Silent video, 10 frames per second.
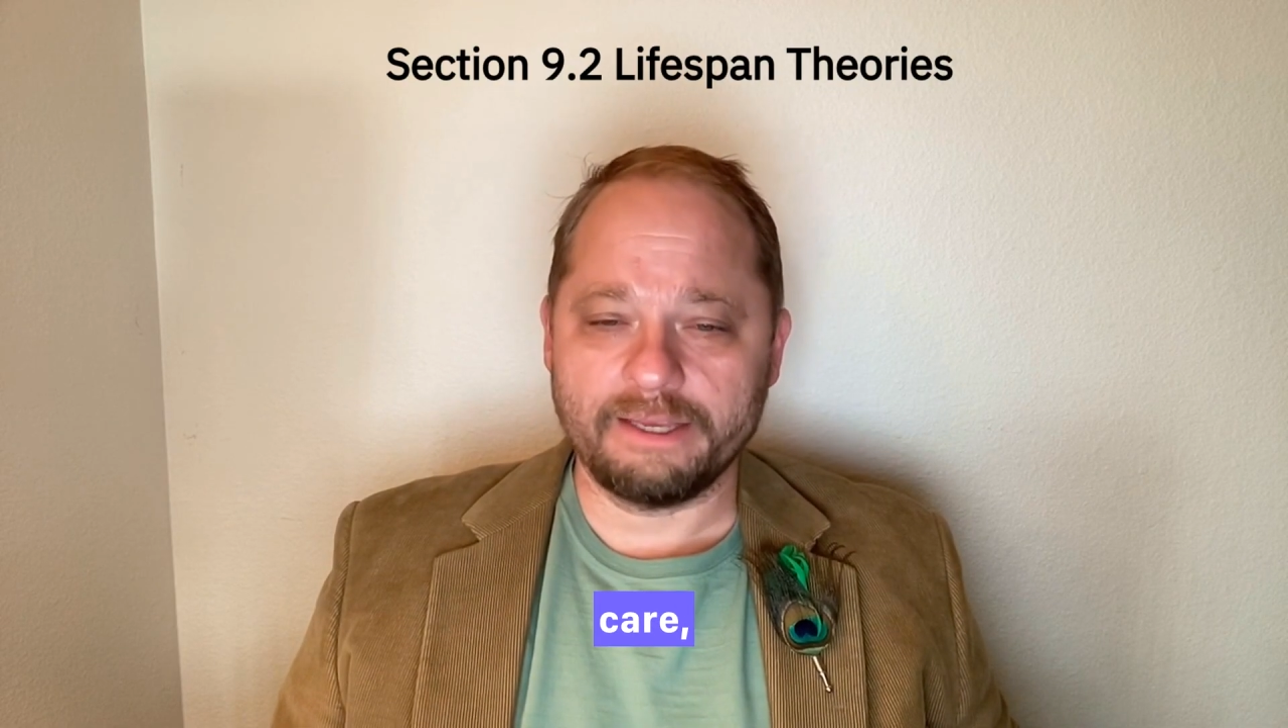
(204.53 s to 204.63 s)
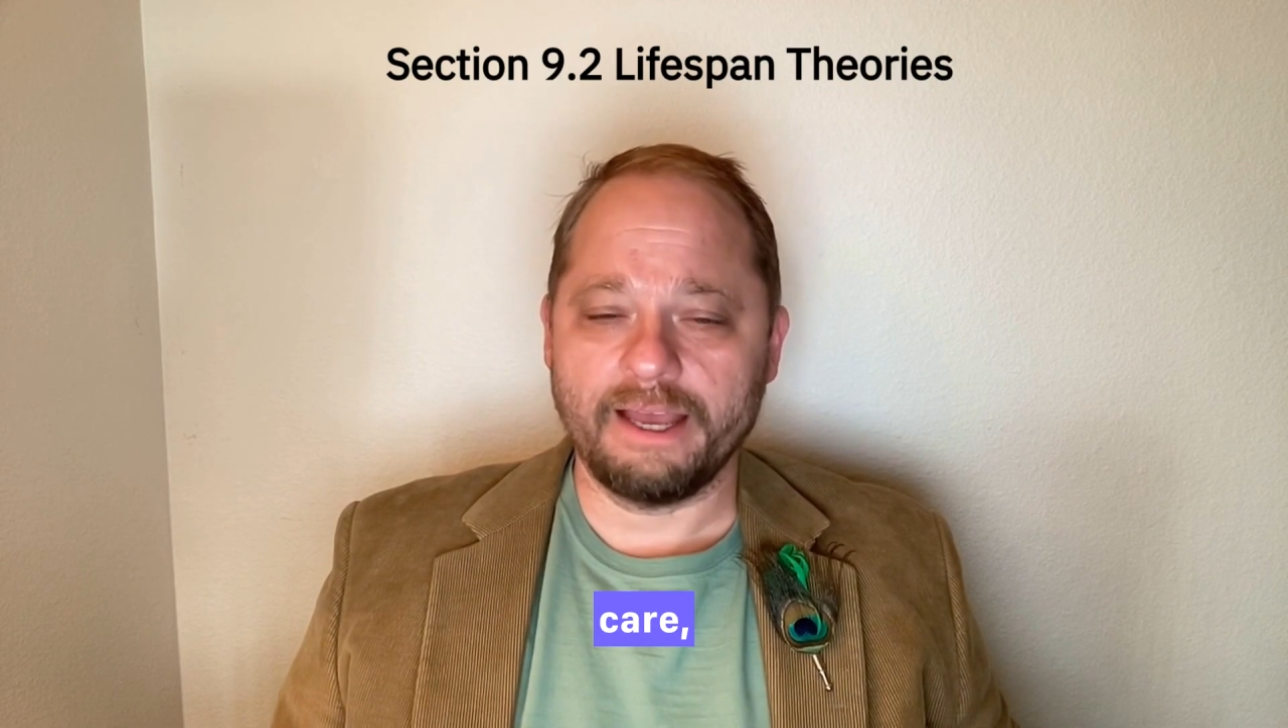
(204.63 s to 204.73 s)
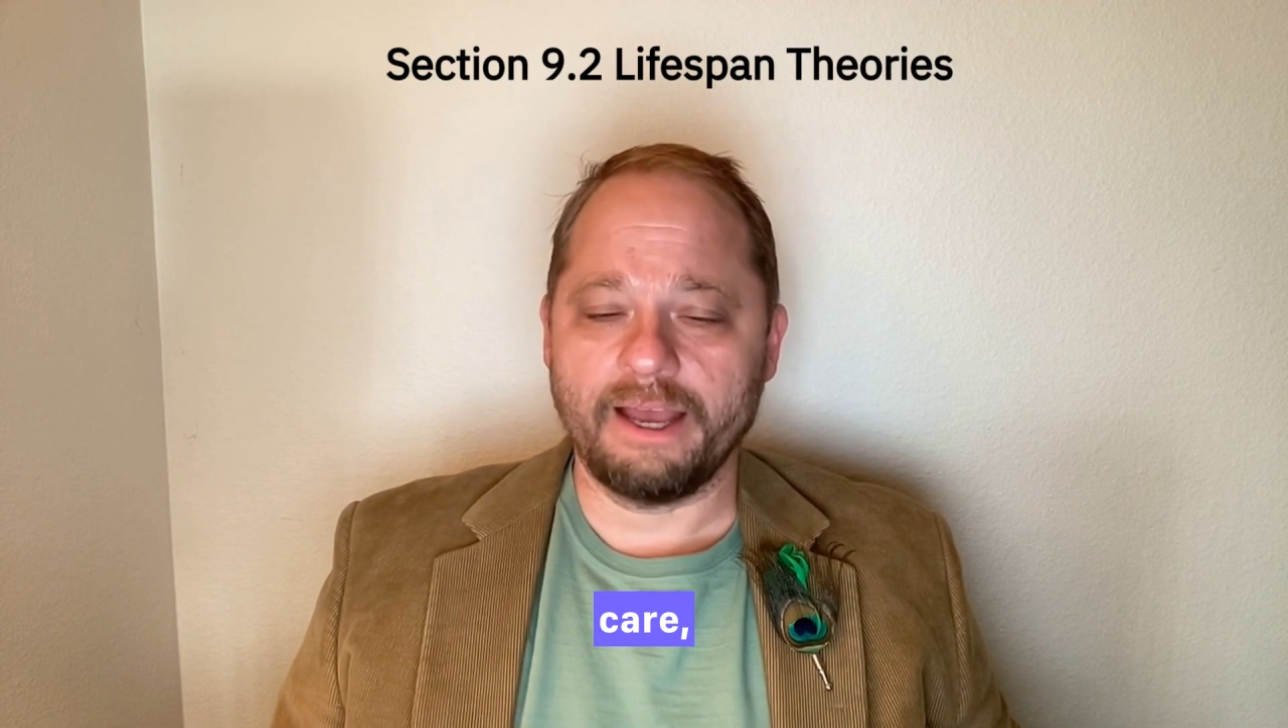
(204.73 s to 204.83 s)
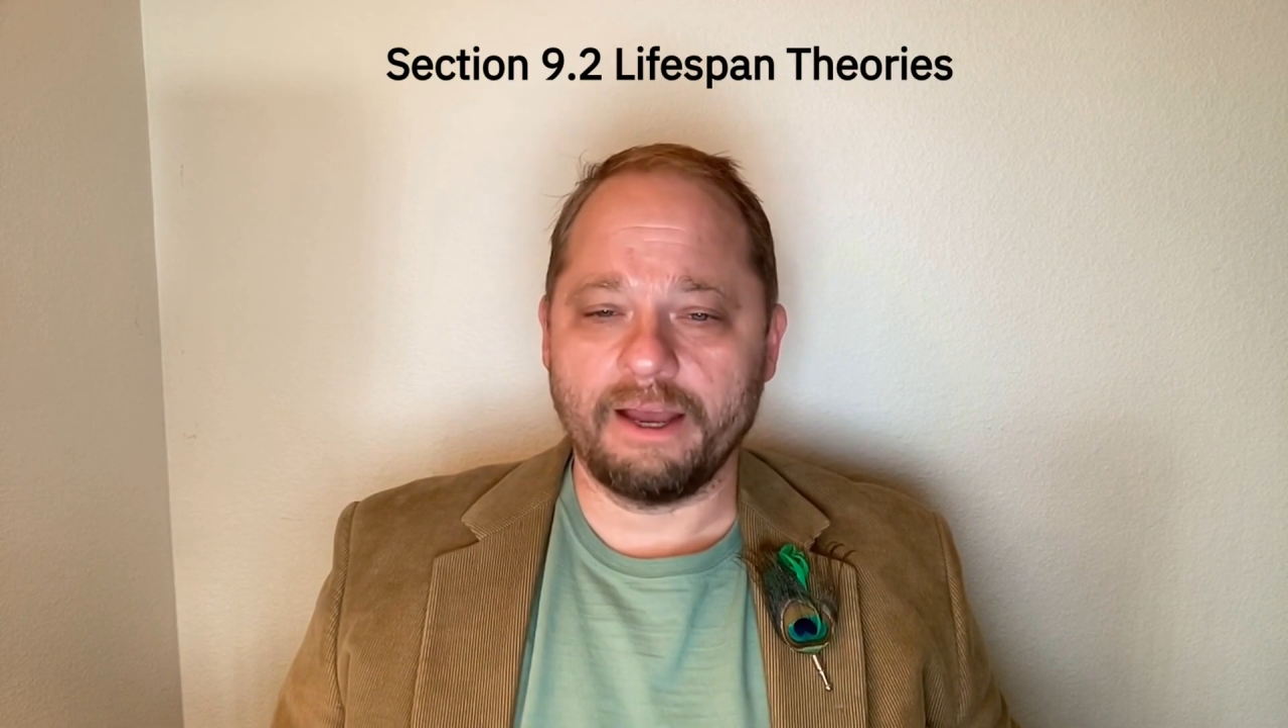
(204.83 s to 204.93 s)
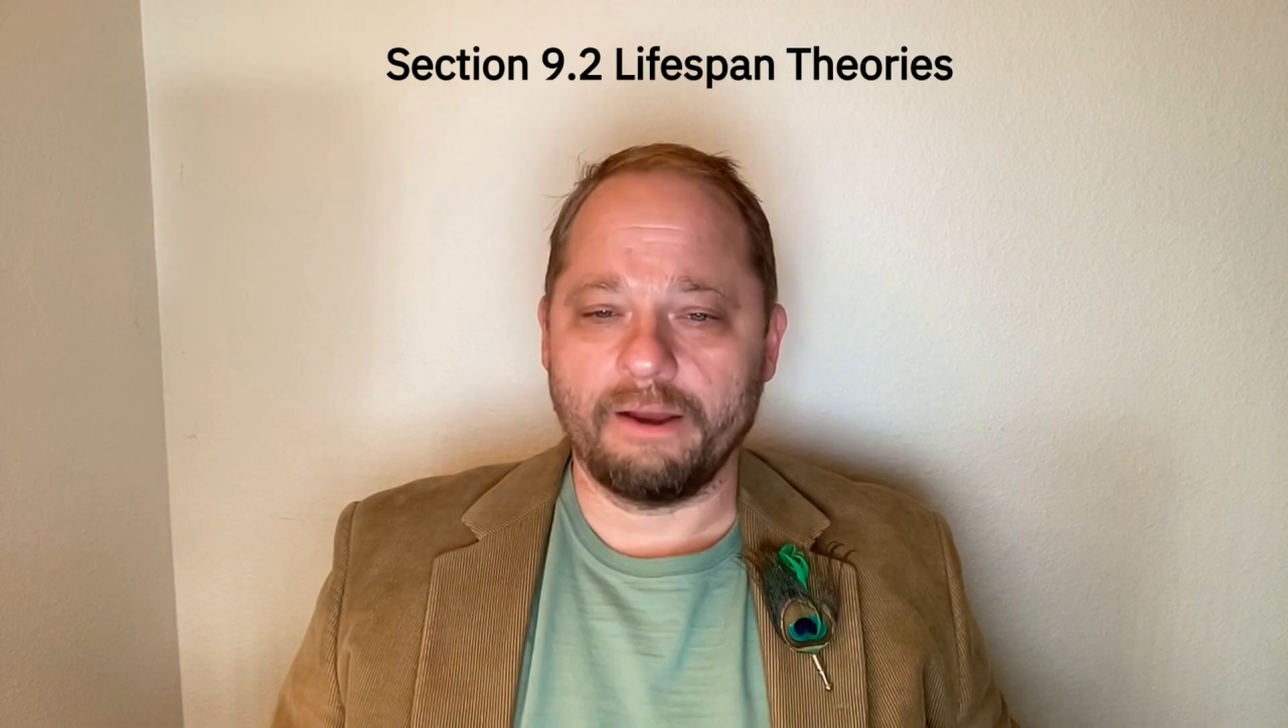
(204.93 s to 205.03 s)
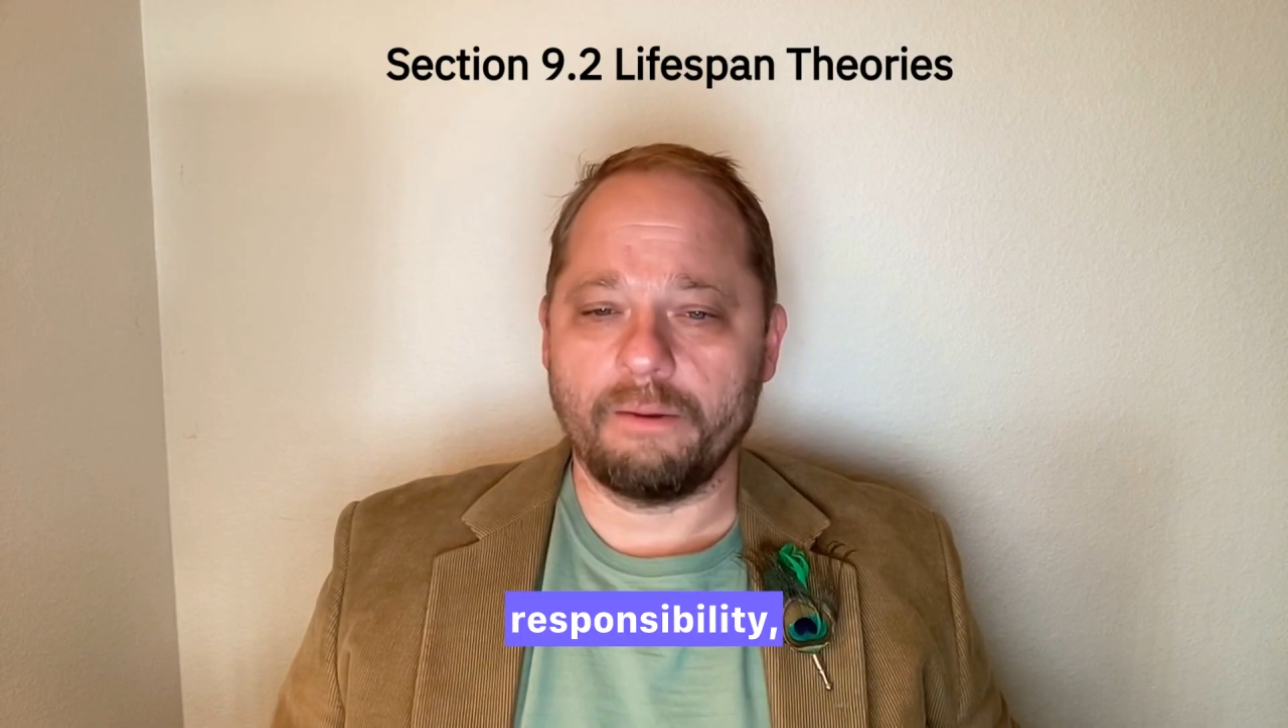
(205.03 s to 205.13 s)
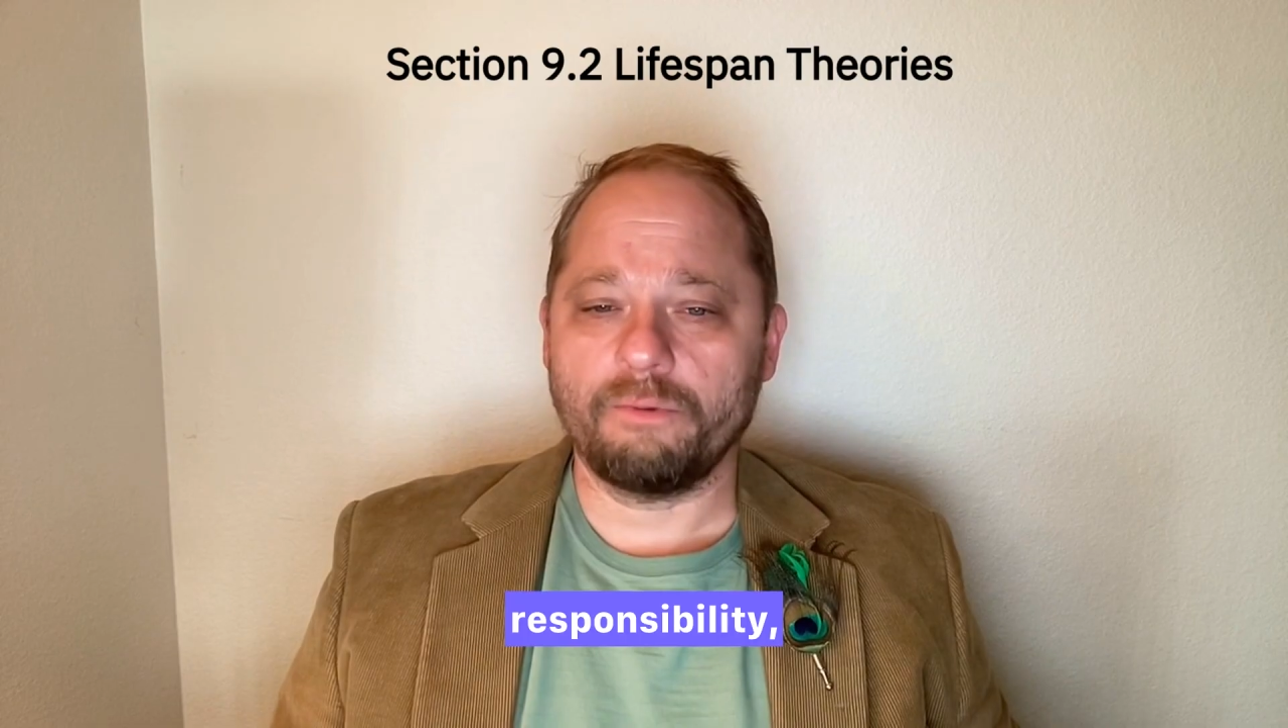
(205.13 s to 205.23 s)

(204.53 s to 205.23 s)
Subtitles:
care,